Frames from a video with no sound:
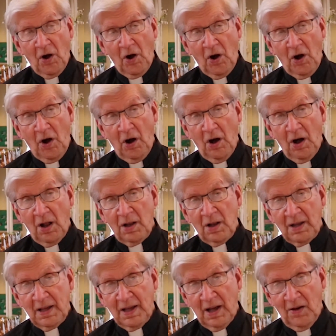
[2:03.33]

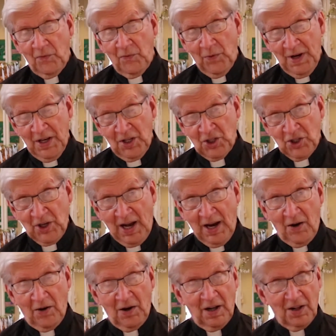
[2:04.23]
all of which
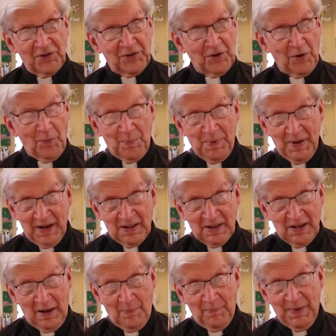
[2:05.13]
are also
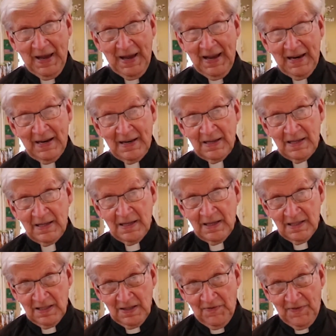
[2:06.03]
picked up and
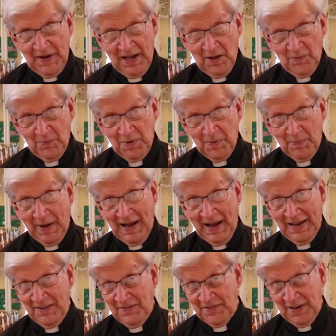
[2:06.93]
developed
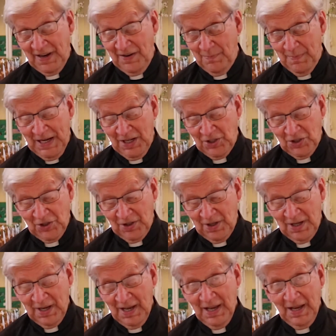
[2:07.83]
by, as I've
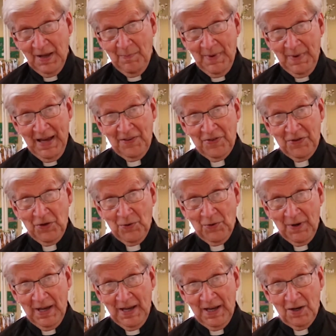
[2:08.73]
mentioned,
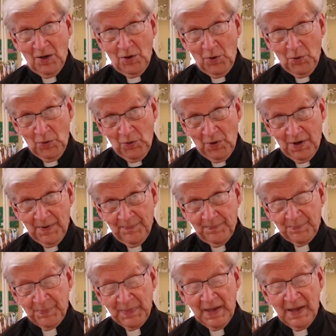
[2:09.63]
Matthew and Luke.
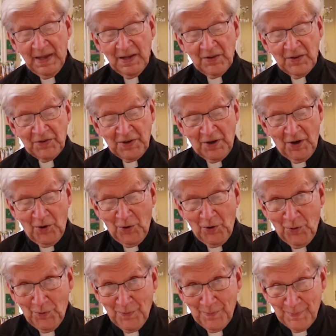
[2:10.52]

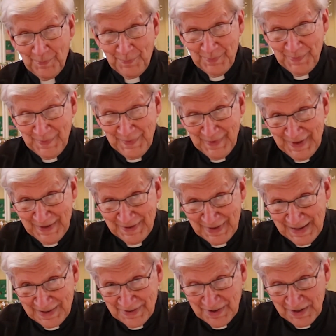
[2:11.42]
So
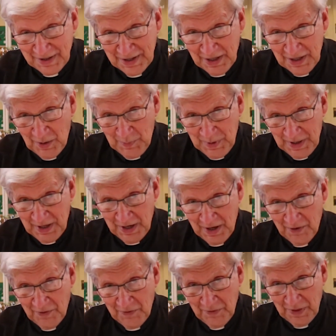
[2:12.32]
that's a little bit
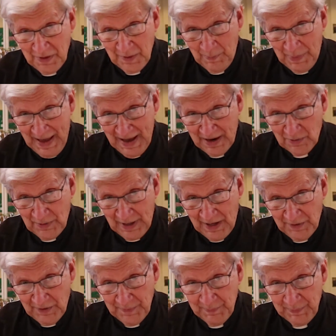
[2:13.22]
of the
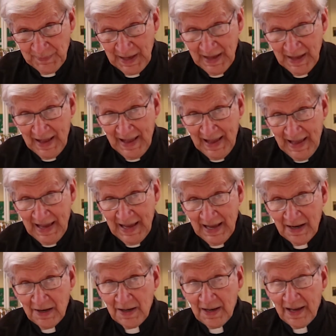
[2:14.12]
background.
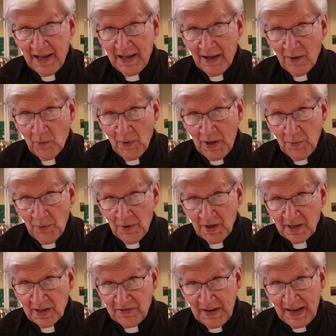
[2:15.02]
And we will
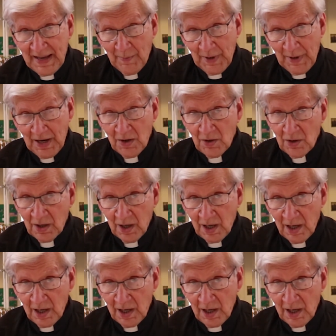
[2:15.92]
examine